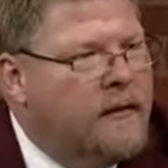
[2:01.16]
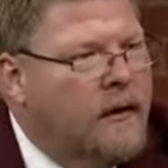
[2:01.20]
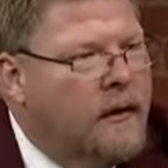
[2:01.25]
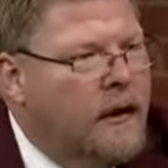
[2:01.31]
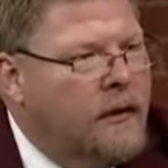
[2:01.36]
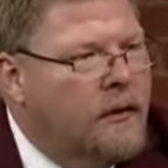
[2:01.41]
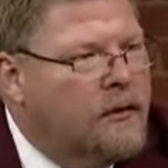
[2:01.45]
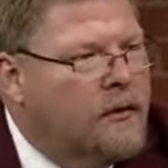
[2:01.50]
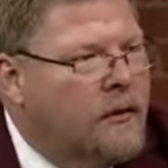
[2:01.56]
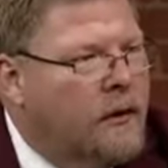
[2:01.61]
that
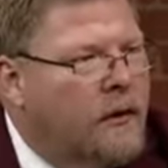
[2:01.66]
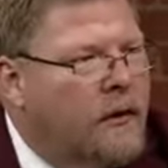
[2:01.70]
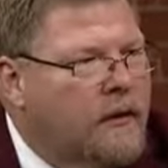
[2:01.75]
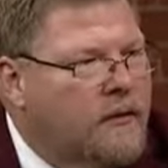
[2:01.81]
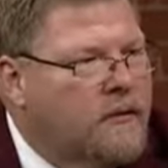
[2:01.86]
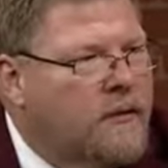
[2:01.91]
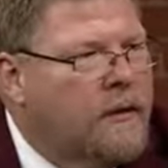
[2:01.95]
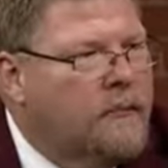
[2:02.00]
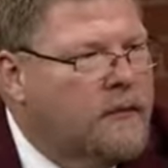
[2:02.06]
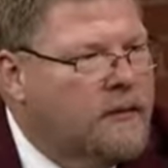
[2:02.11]
I start
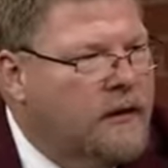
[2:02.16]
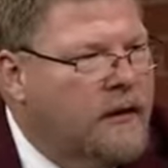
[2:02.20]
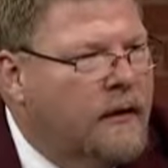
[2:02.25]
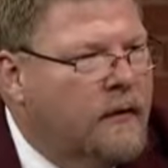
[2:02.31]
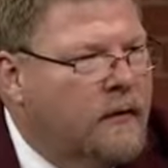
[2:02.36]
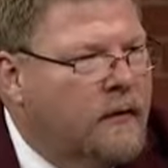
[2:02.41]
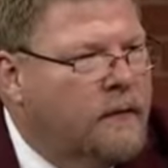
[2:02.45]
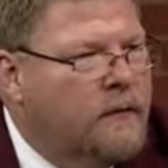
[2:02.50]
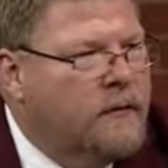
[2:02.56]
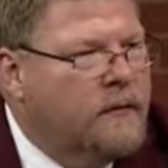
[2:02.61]
is
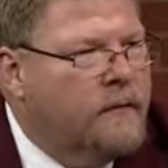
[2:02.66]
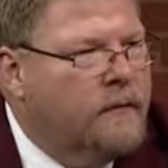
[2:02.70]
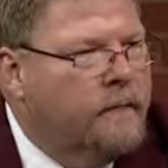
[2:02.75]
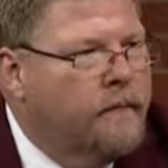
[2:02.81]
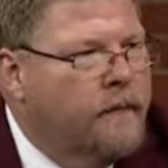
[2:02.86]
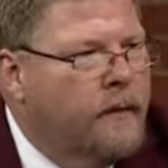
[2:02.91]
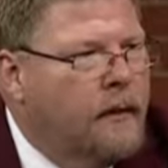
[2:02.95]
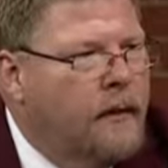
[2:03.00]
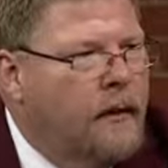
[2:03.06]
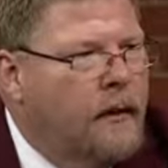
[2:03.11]
themselves.
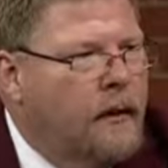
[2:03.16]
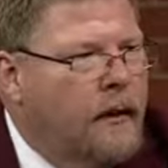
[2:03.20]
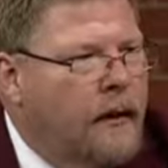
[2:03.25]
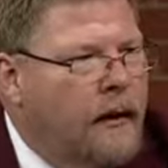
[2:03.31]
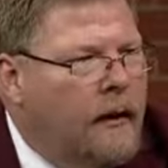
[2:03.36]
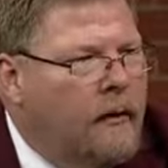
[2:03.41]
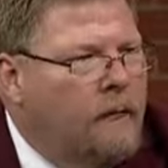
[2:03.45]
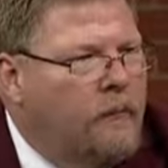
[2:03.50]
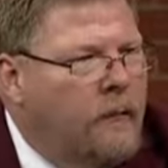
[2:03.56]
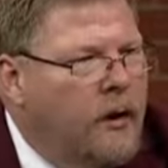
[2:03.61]

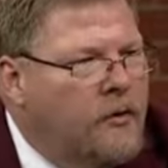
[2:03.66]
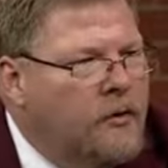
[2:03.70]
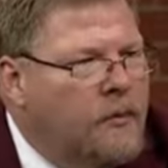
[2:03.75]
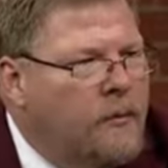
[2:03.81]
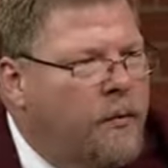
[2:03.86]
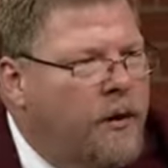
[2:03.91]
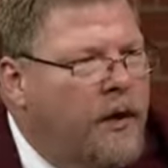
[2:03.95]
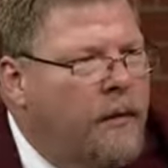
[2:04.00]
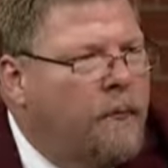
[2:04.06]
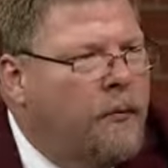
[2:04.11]
And
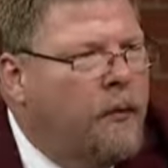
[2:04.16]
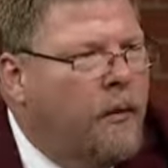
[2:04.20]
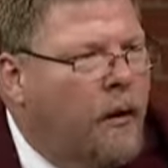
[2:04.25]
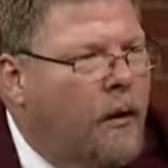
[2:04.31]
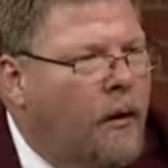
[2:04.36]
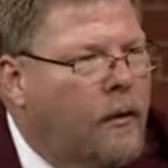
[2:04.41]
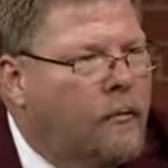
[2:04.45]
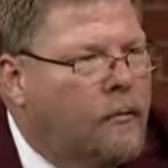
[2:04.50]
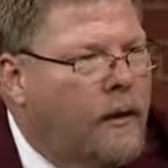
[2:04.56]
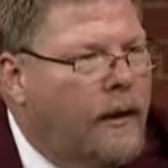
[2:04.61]
most people
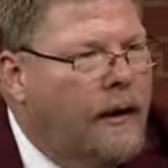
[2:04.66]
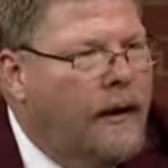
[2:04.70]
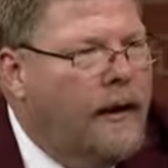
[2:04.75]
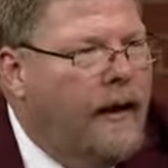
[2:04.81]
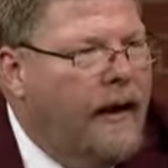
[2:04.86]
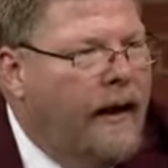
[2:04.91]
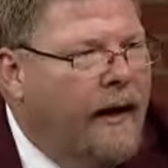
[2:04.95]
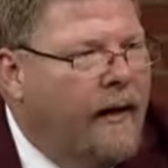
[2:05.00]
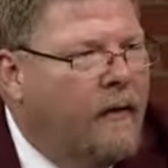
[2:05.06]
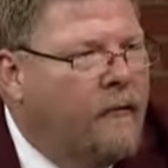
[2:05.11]
already
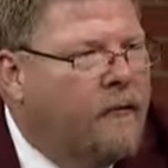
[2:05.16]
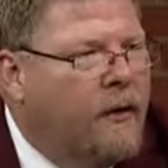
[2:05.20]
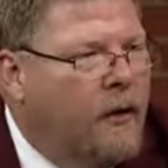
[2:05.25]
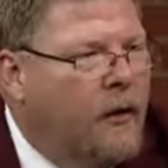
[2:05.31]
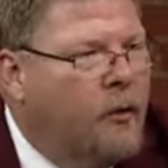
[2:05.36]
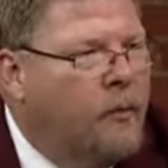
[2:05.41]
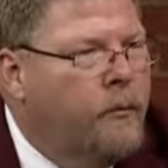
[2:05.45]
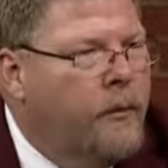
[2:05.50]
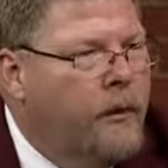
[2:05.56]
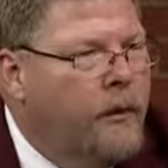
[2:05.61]
have
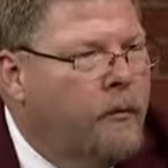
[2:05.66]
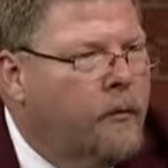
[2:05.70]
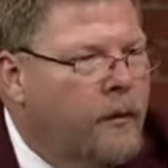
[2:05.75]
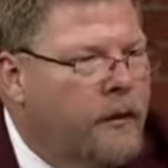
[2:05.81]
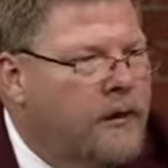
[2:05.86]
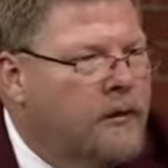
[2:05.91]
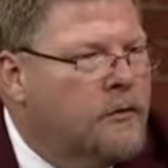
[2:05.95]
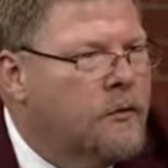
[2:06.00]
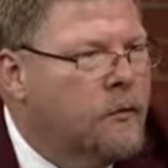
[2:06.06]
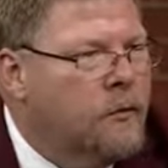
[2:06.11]
coping
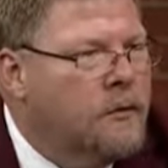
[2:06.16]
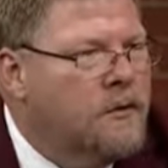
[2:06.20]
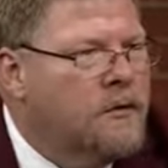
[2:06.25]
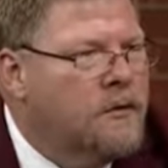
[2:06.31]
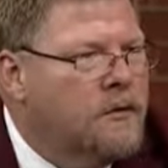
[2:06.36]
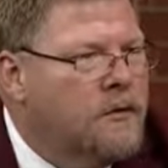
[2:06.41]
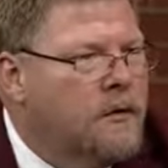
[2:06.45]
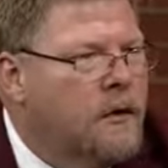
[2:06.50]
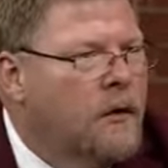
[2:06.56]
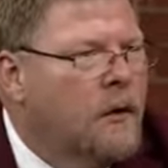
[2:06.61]

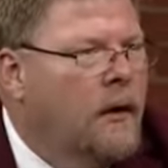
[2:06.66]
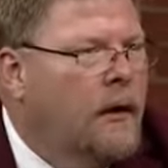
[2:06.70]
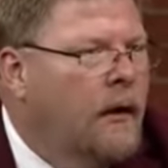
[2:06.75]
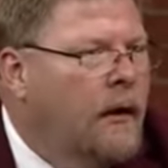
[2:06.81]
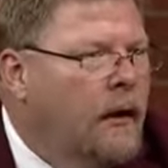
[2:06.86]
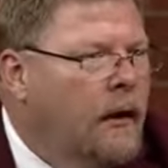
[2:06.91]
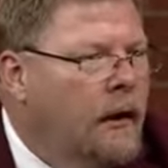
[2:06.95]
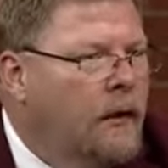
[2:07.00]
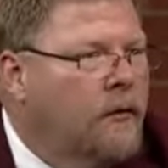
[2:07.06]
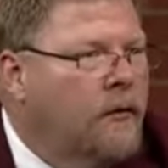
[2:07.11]
resources,
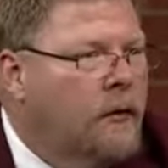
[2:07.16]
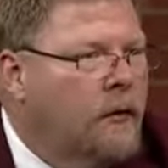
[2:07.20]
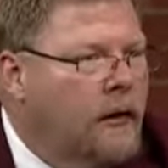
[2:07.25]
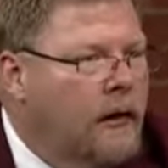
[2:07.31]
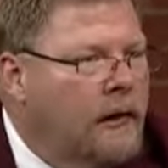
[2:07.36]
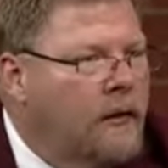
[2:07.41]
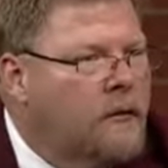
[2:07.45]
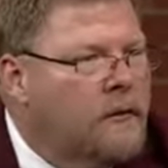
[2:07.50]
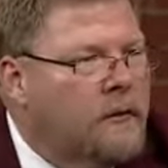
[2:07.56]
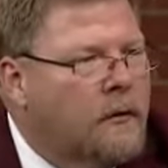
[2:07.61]
either
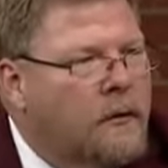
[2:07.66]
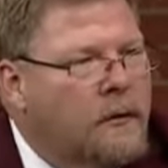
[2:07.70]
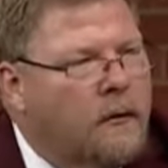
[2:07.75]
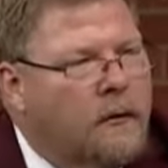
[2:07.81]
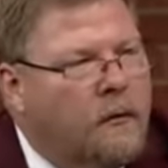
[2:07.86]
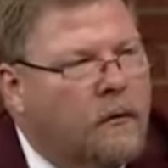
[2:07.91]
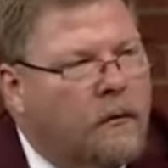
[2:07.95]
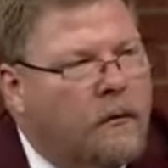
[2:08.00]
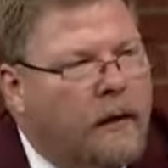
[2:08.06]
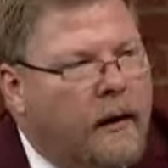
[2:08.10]

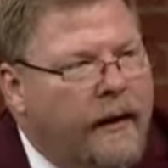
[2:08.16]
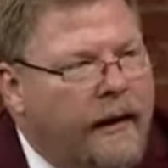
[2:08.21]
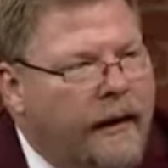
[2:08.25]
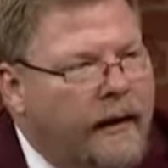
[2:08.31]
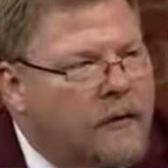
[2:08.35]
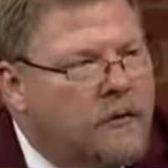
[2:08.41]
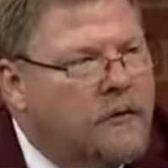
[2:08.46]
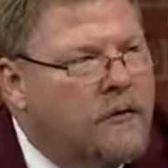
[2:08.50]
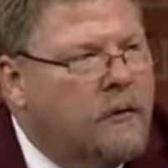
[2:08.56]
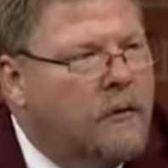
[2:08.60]
internal or
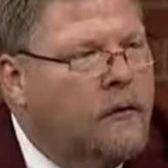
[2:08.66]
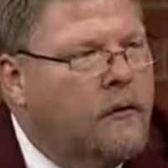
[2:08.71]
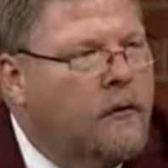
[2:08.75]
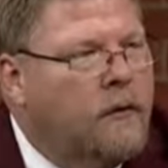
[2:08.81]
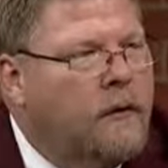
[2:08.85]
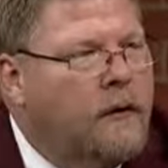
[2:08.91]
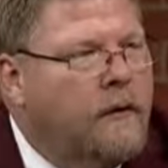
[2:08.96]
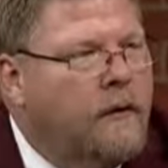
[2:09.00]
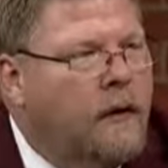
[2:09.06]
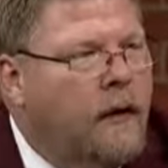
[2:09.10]

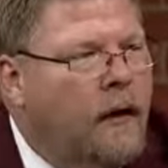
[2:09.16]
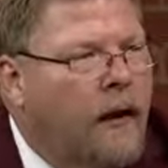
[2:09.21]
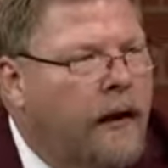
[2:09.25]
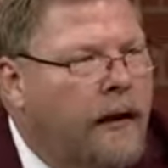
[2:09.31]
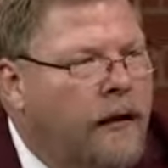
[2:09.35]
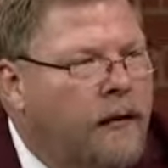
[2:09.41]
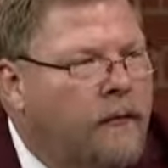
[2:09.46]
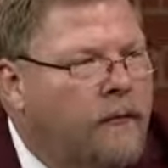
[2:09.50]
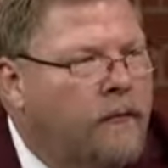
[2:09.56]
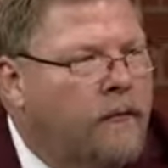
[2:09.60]
external in their
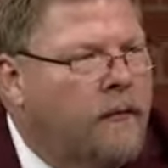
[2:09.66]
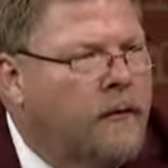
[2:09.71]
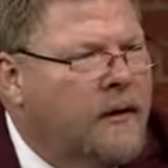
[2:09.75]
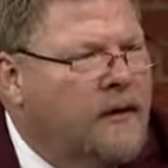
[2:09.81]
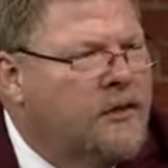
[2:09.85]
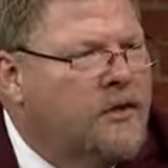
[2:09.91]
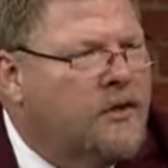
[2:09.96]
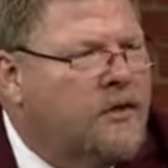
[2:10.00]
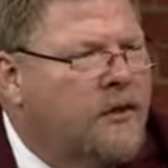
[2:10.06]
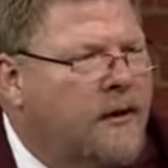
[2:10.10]
life. They
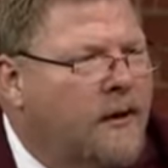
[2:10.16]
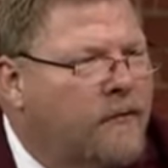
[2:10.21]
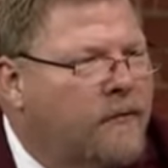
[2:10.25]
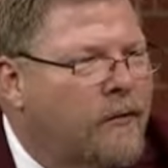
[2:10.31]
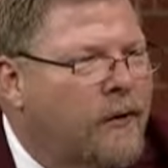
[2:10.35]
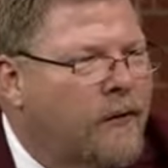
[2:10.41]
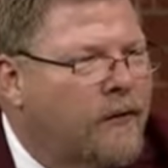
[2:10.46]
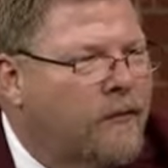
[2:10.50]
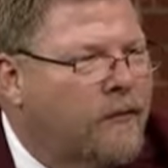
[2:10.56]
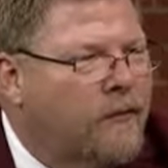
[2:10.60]
just
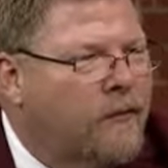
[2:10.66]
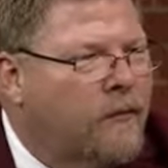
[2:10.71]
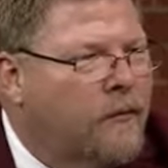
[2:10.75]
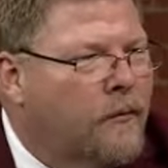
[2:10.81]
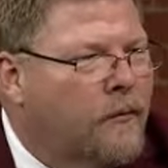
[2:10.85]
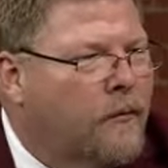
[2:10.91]
never have